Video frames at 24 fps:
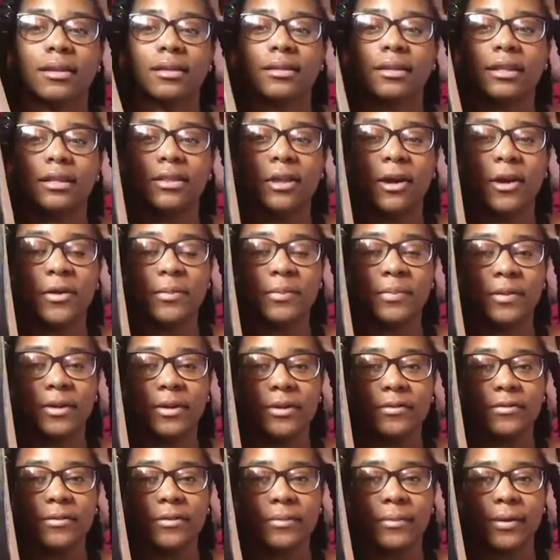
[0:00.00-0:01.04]
The third
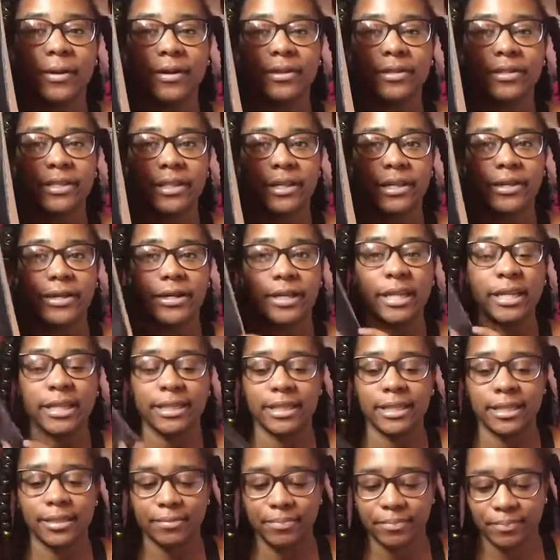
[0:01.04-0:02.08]
book from her
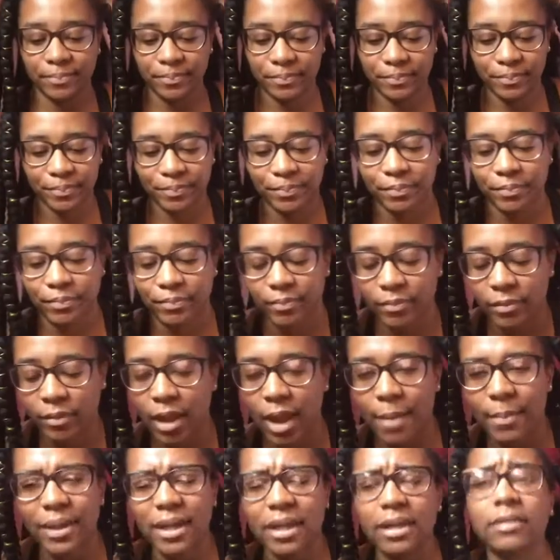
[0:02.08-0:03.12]
series.
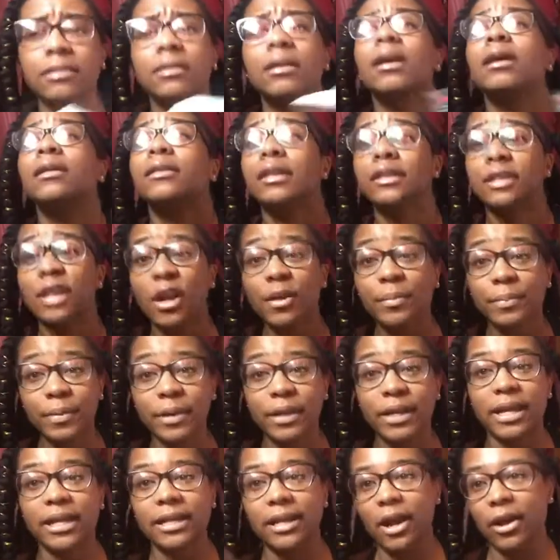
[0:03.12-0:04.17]
I mean, the third
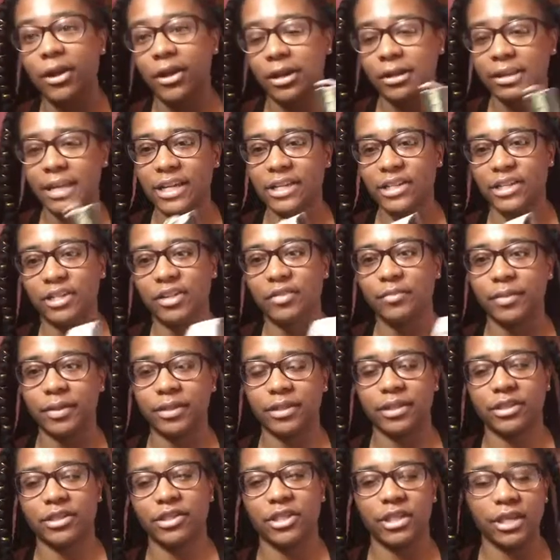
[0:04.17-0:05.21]
book in her collection of
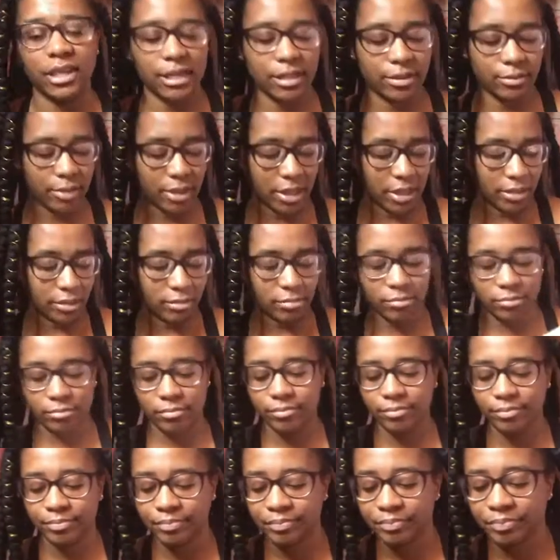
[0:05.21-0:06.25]
books that she has written.
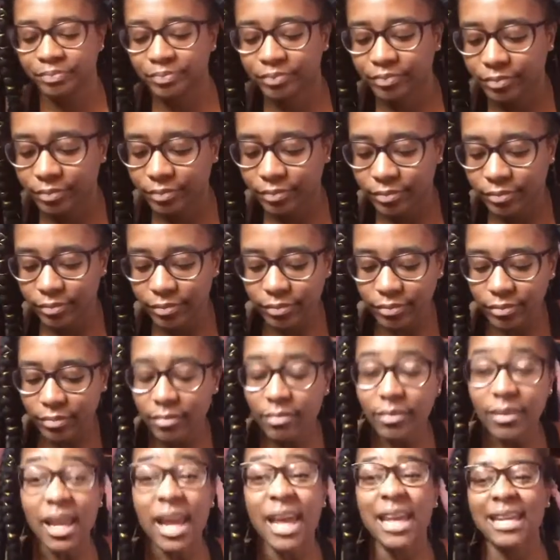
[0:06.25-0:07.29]

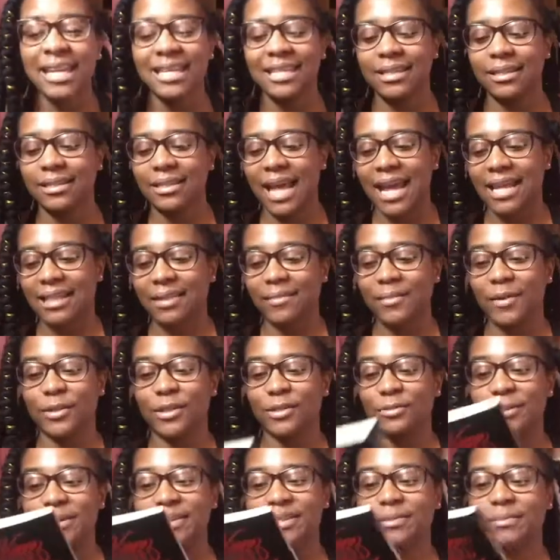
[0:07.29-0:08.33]
And this is like the
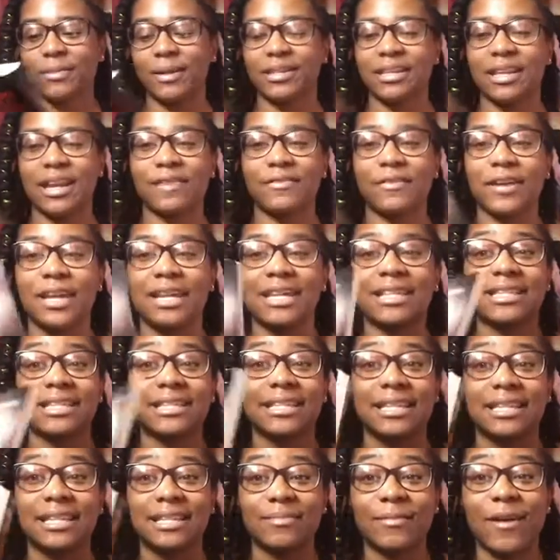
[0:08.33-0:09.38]
most recent one that I read. This
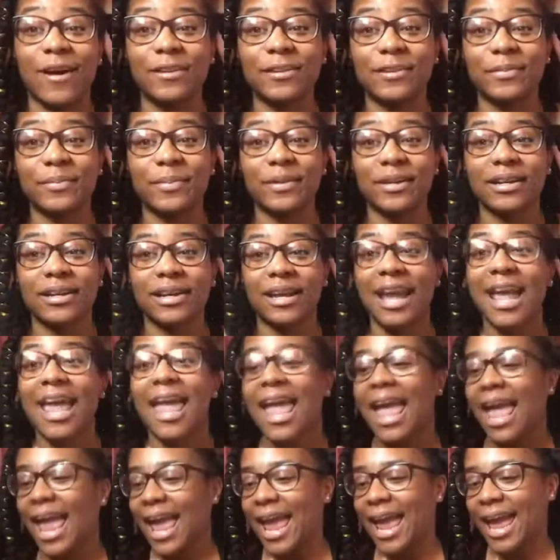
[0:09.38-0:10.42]
is a smaller book.
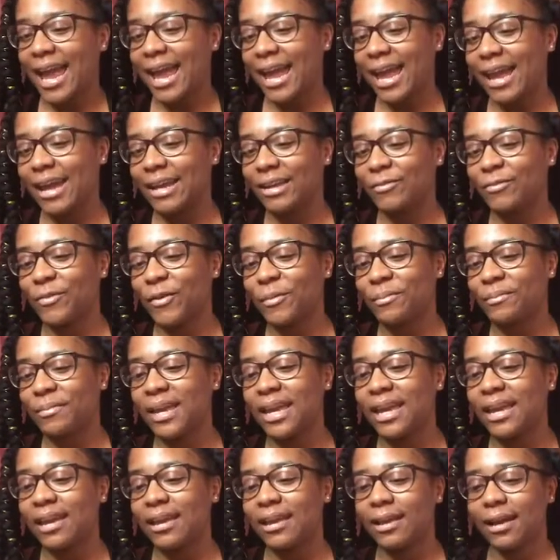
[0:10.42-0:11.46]
And for
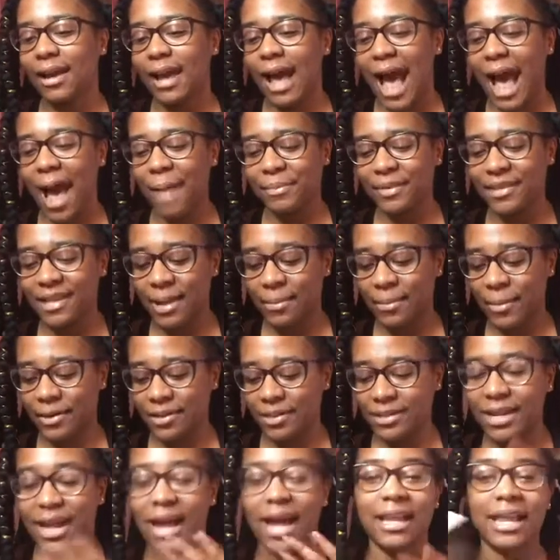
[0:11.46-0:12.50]
me, I'm the type of
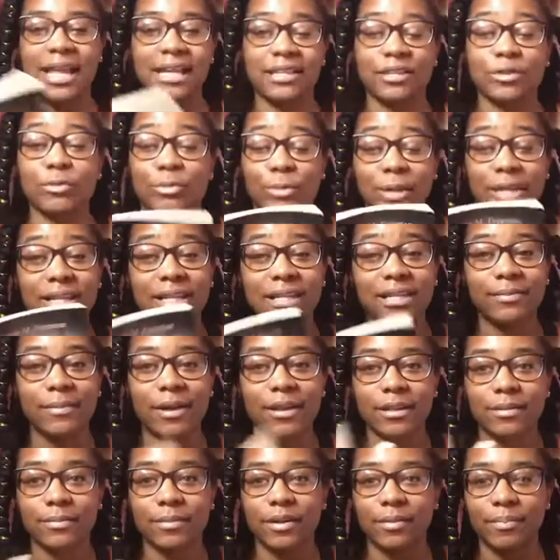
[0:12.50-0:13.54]
person that I like to read a
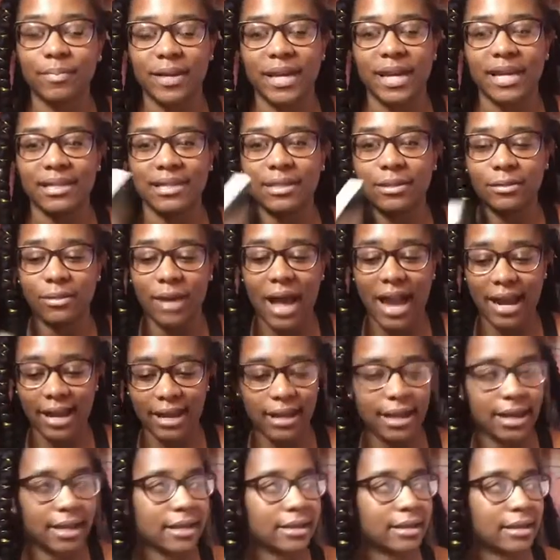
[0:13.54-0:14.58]
smaller book because I
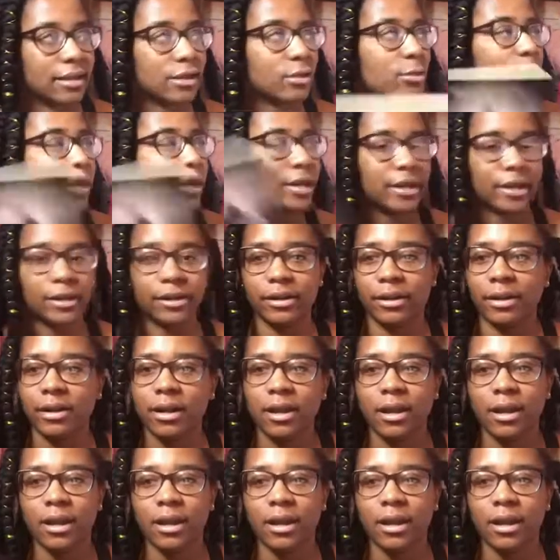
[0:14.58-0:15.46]
can get it done quicker.